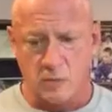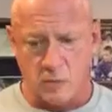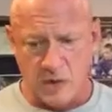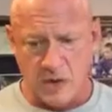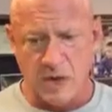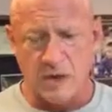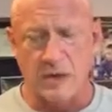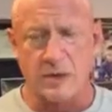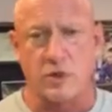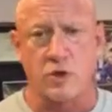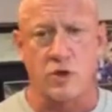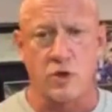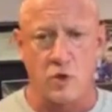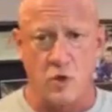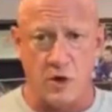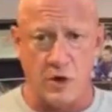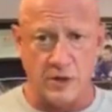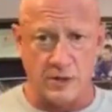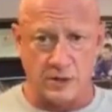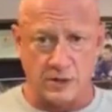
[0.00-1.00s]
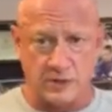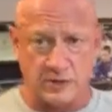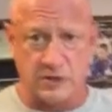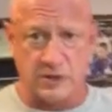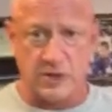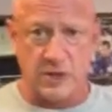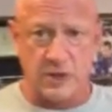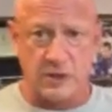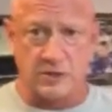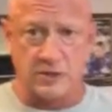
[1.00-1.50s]
Well, it
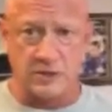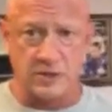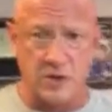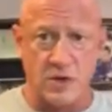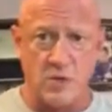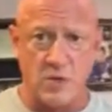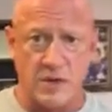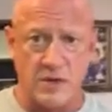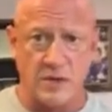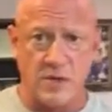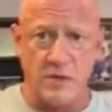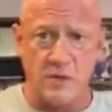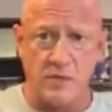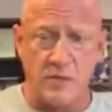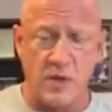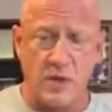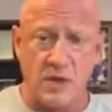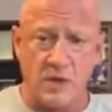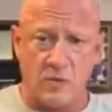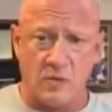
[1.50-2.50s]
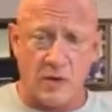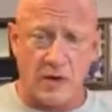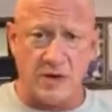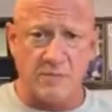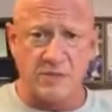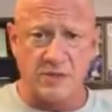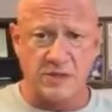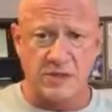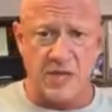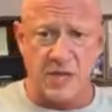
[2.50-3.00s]
shortens. So when
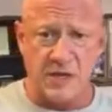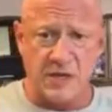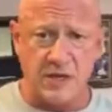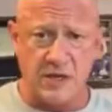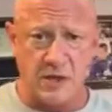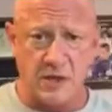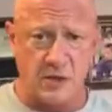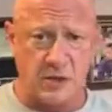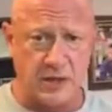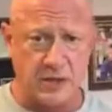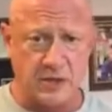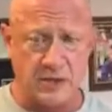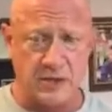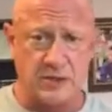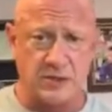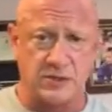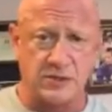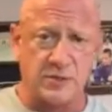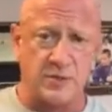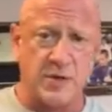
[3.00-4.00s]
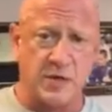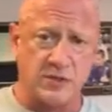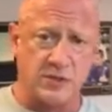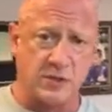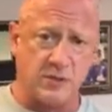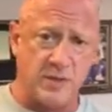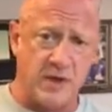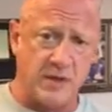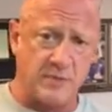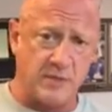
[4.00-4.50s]
I'm standing here like this, the
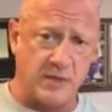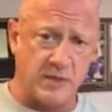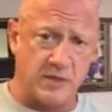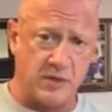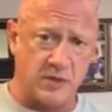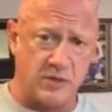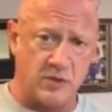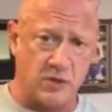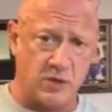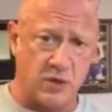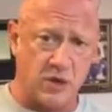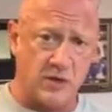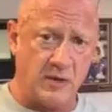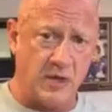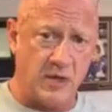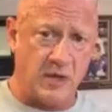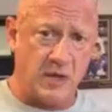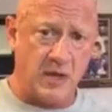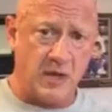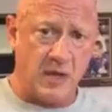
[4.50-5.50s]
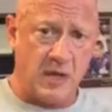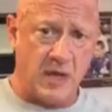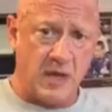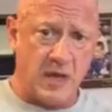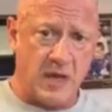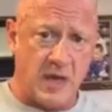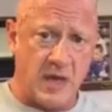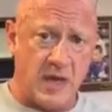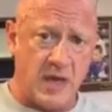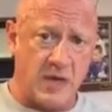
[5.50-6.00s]
muscle might be this long,
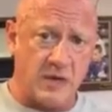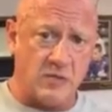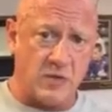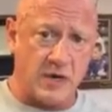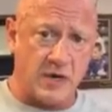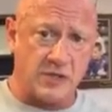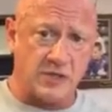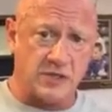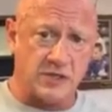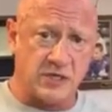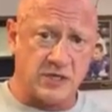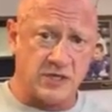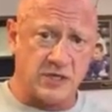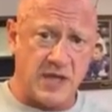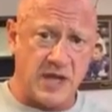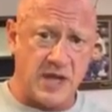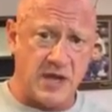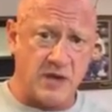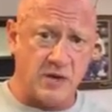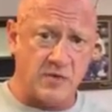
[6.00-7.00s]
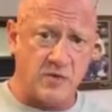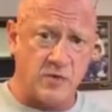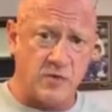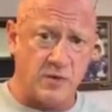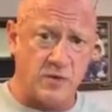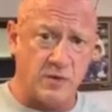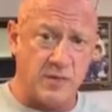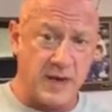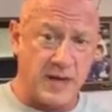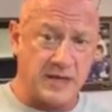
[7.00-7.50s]
and when I sit down
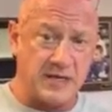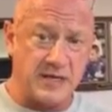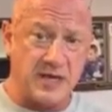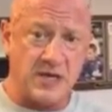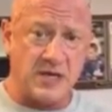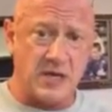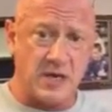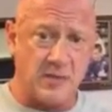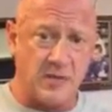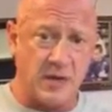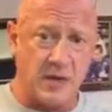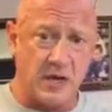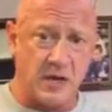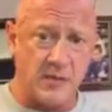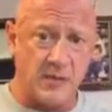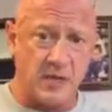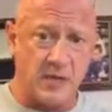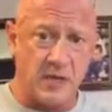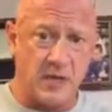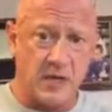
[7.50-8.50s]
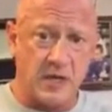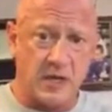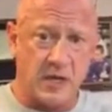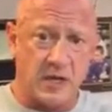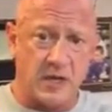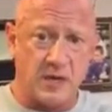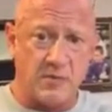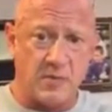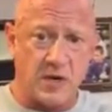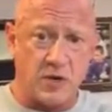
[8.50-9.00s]
with my knee coming up,
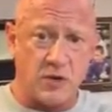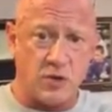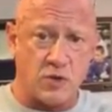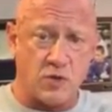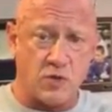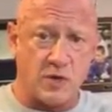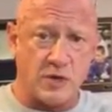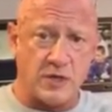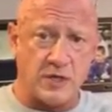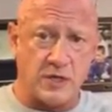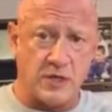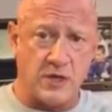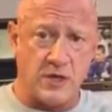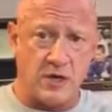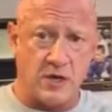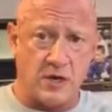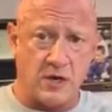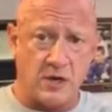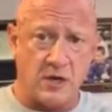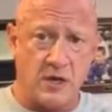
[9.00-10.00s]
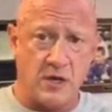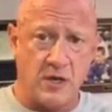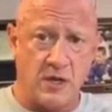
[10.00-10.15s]
it might shorten to here.